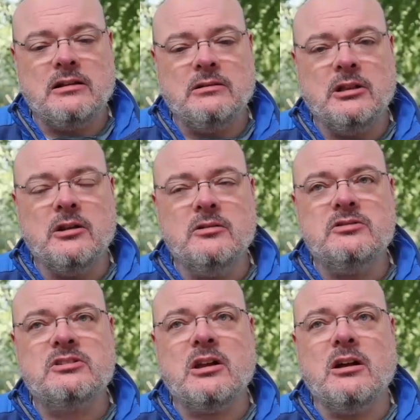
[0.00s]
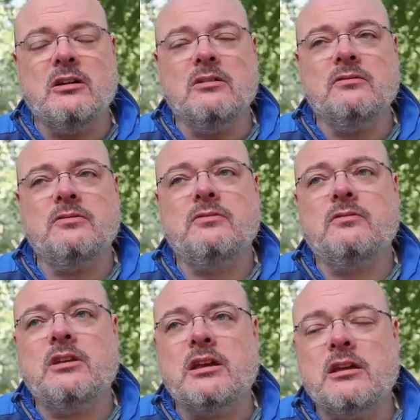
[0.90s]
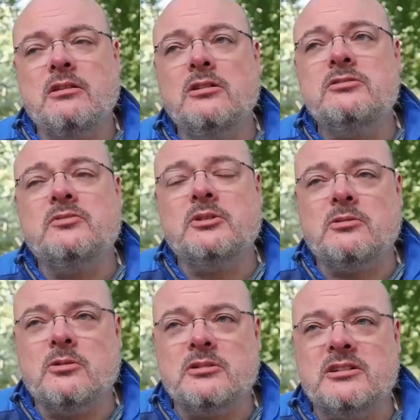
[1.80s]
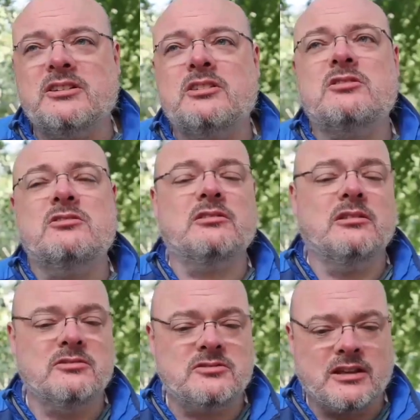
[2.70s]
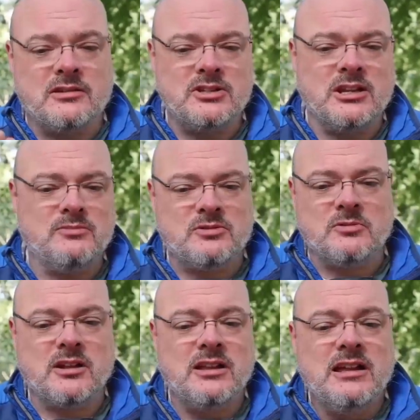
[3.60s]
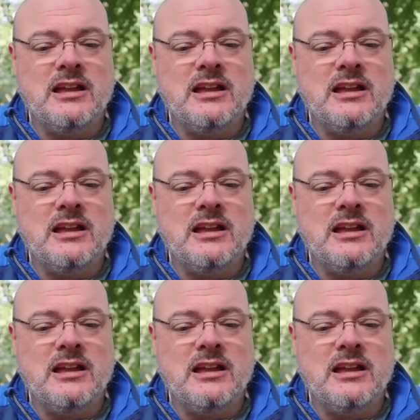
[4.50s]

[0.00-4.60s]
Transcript: loads of other organizations and loads of how teams work.